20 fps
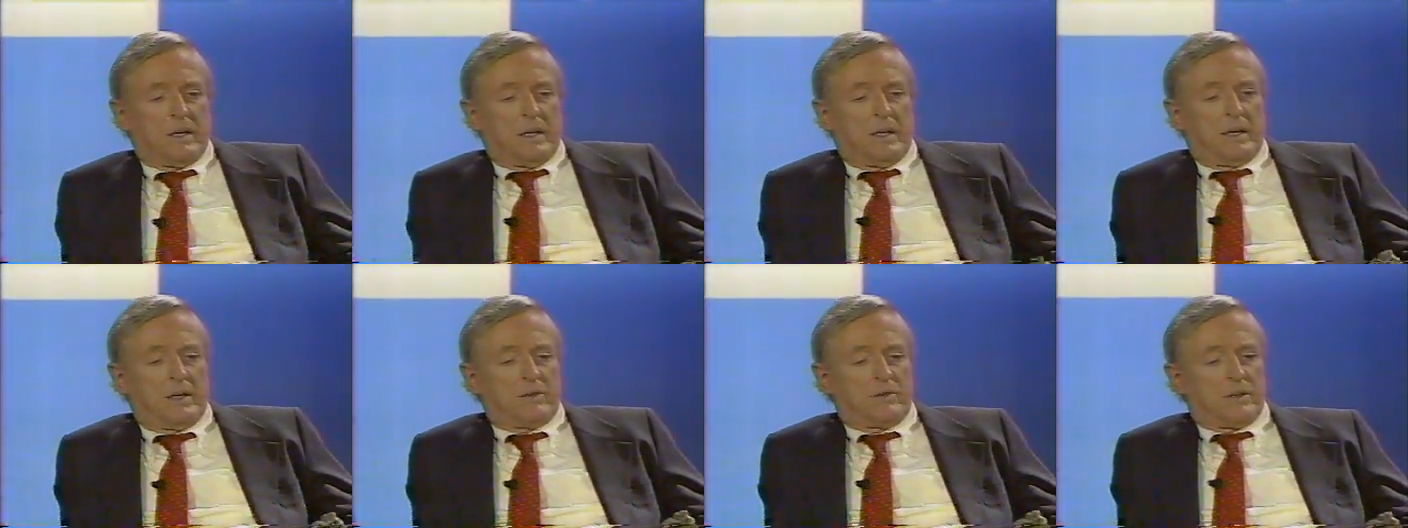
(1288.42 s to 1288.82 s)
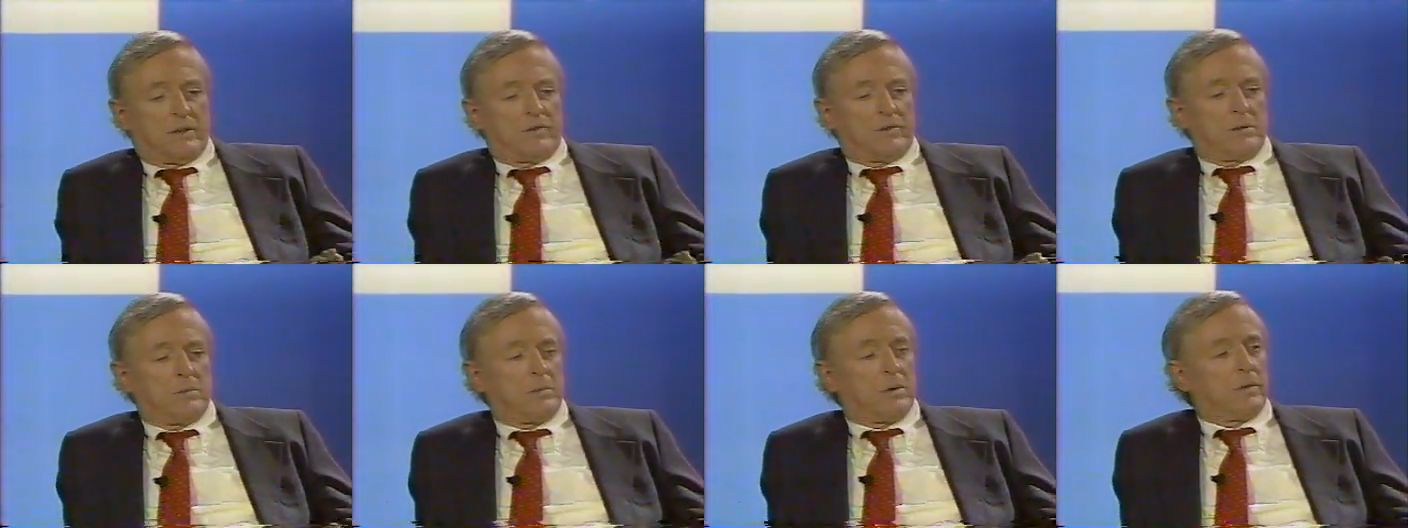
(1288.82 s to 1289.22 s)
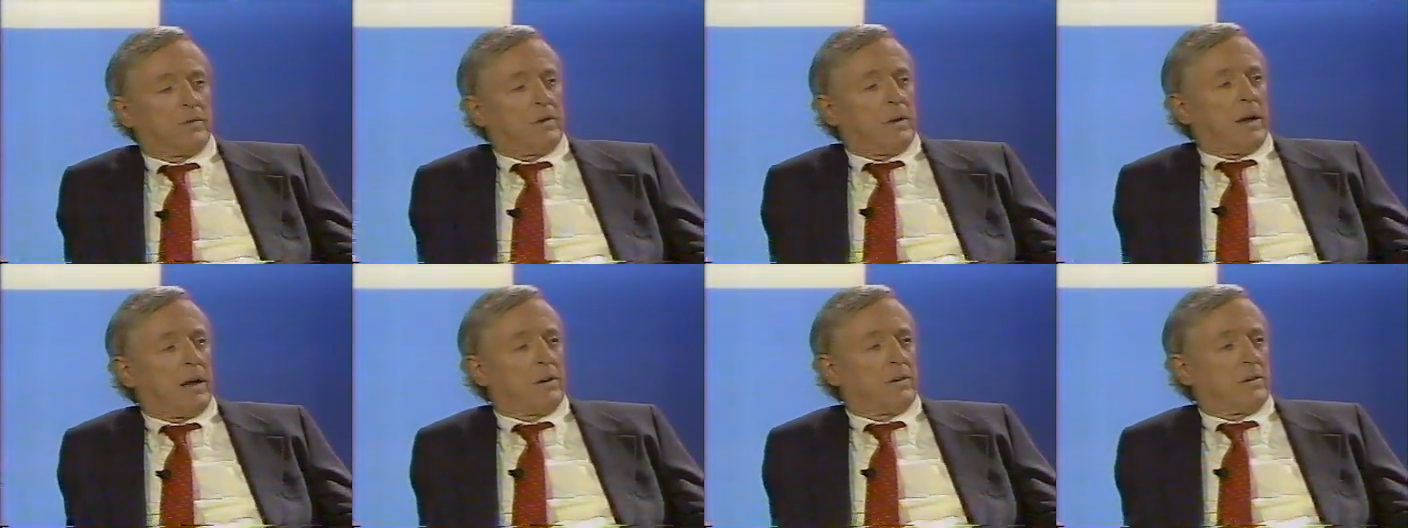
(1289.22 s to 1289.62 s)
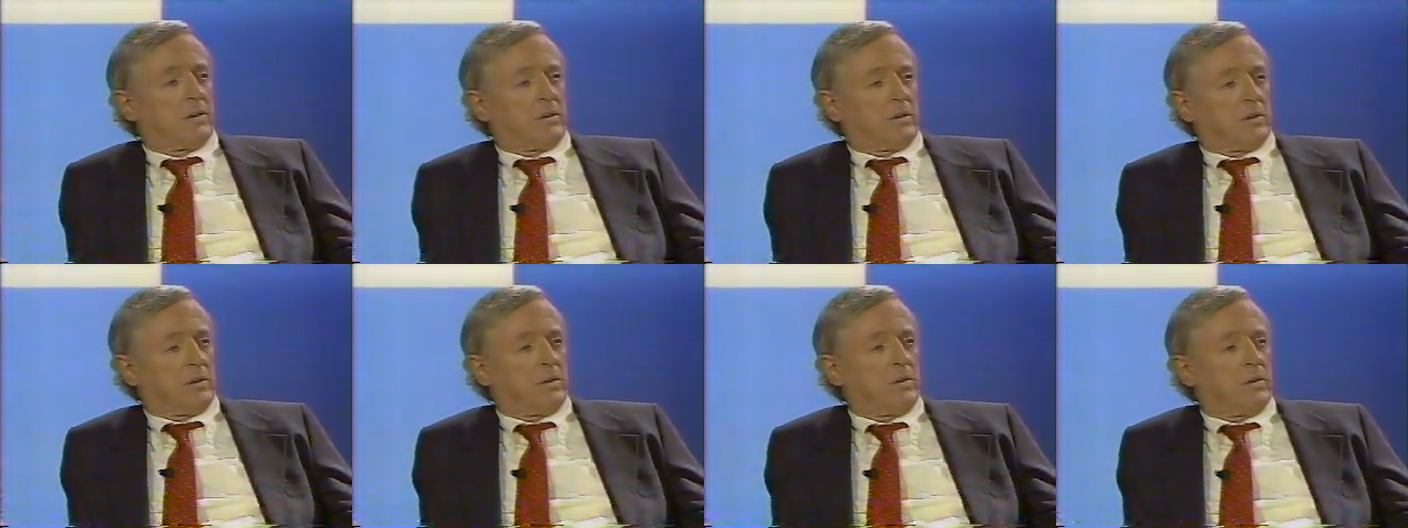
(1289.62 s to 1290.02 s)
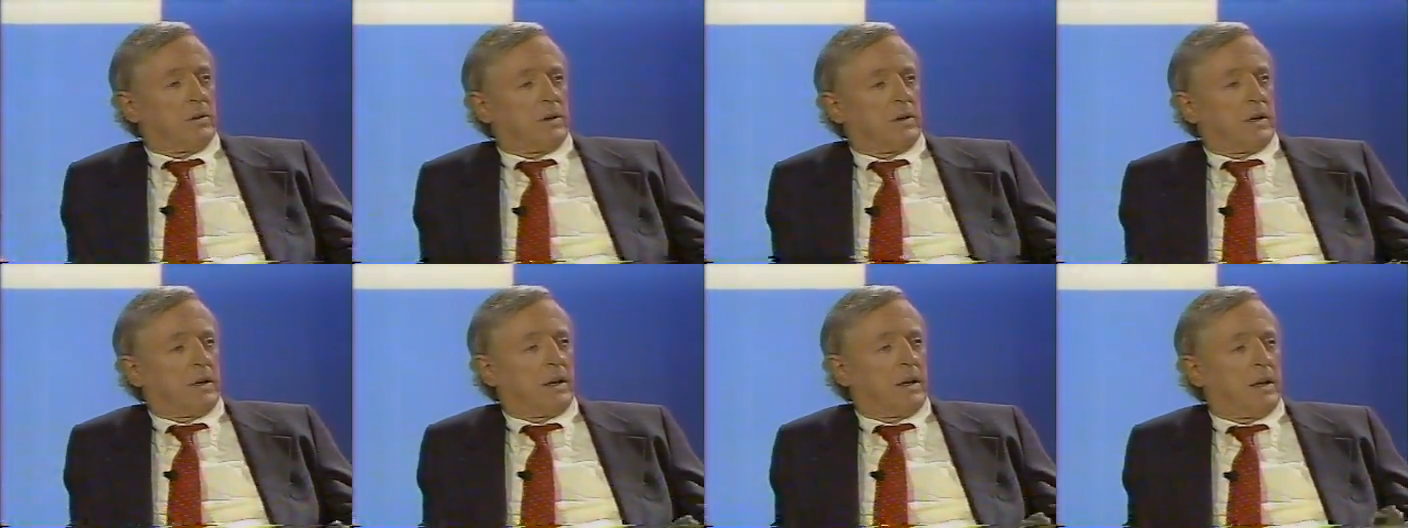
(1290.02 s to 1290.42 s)
he is a symbol of national
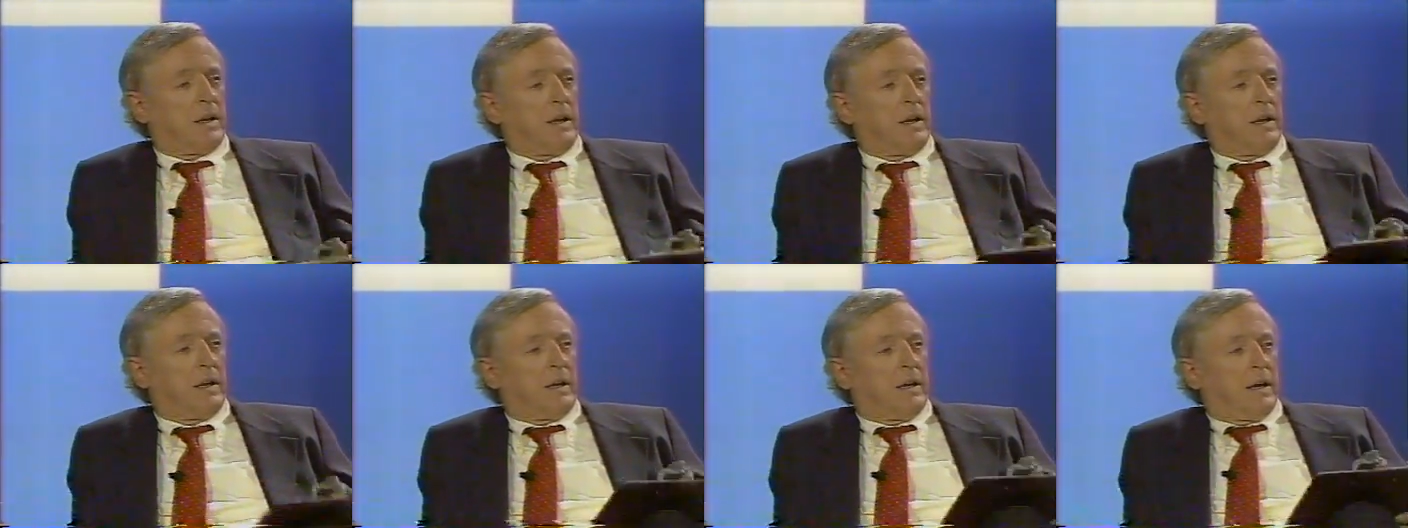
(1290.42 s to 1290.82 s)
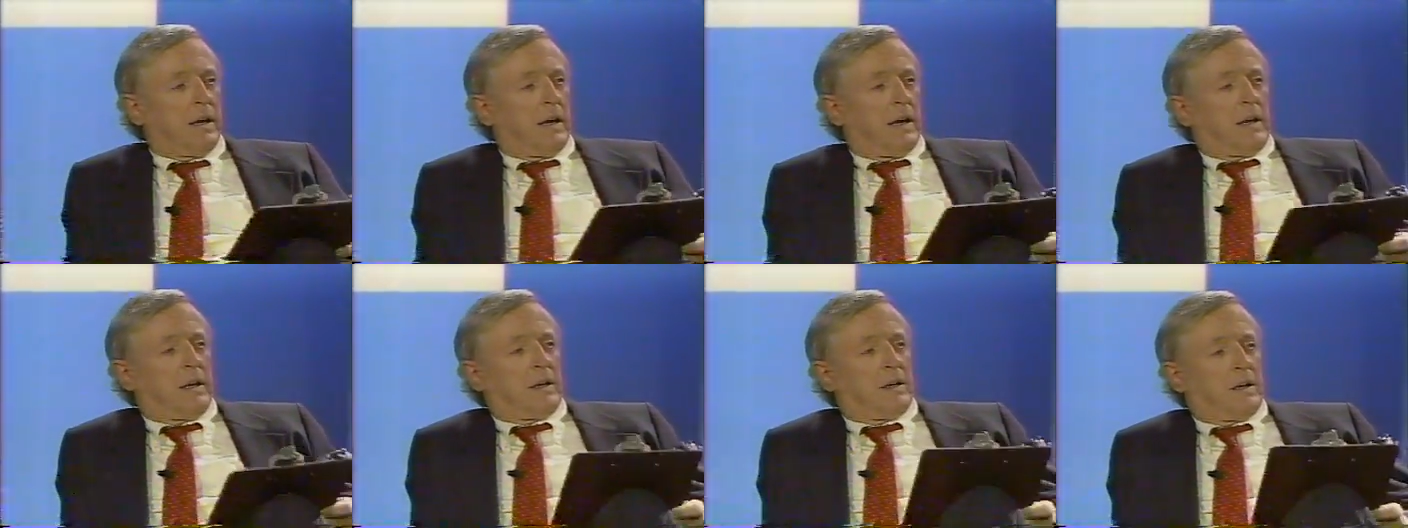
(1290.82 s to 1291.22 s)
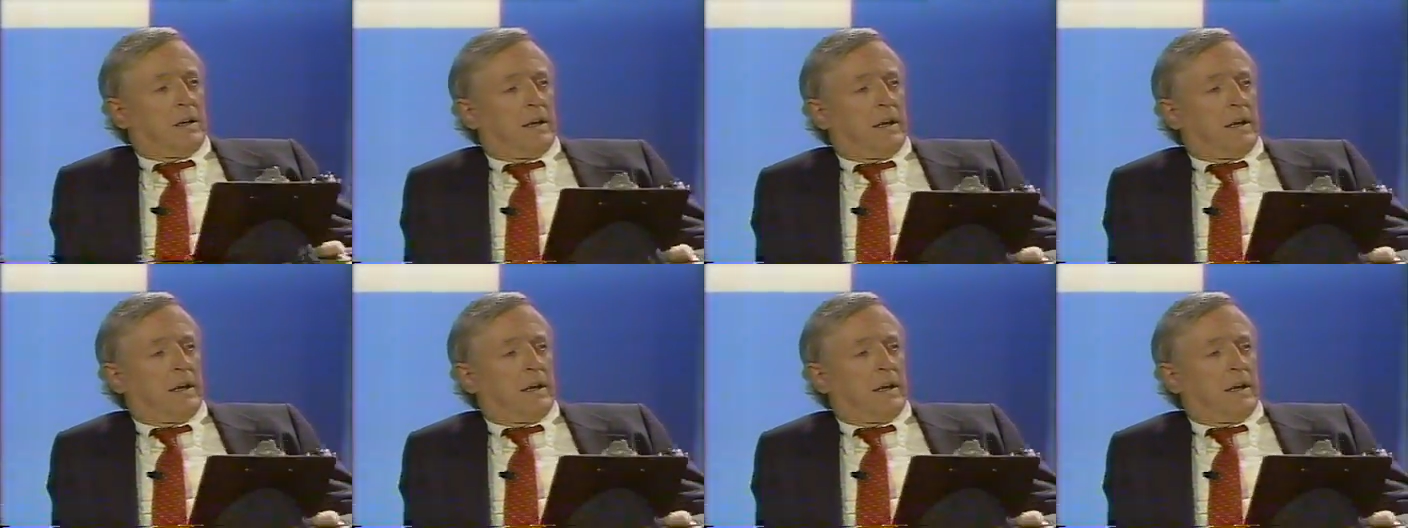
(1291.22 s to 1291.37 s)
unity and